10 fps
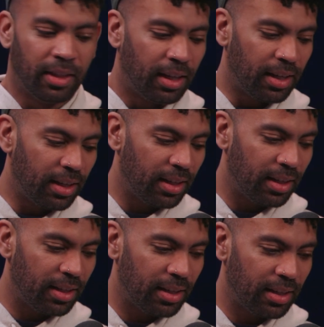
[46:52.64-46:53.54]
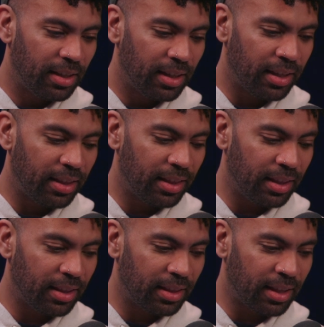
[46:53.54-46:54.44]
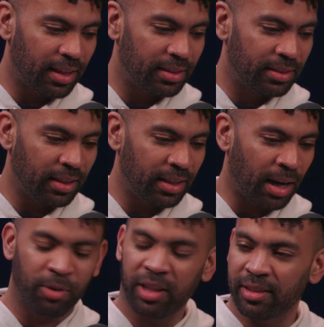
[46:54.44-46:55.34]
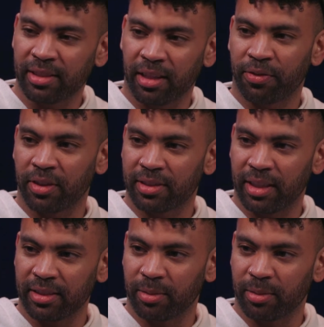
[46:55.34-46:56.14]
I think that's it. I'm really excited for this next